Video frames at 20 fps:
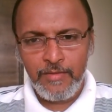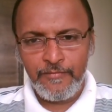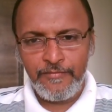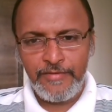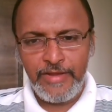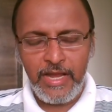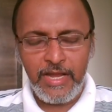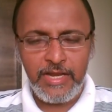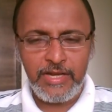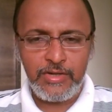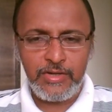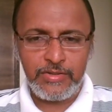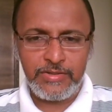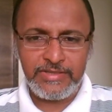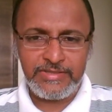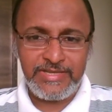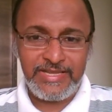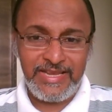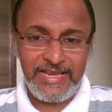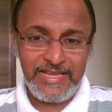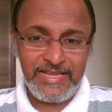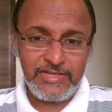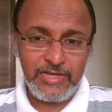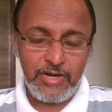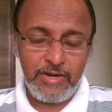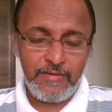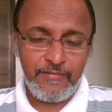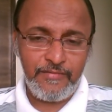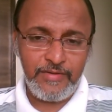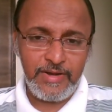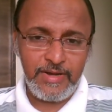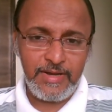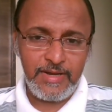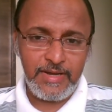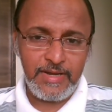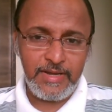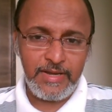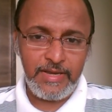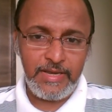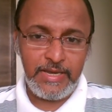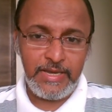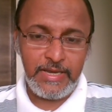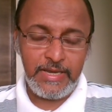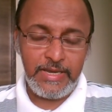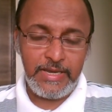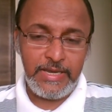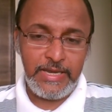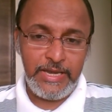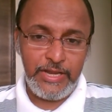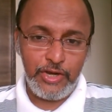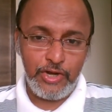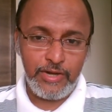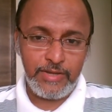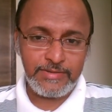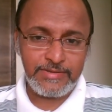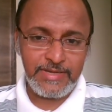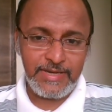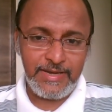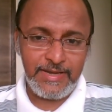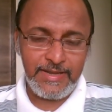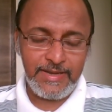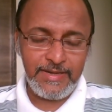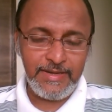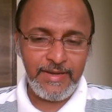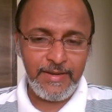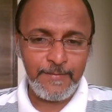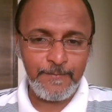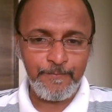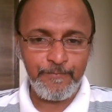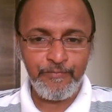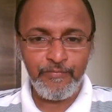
We are into the series of uh, Leo Ascendant.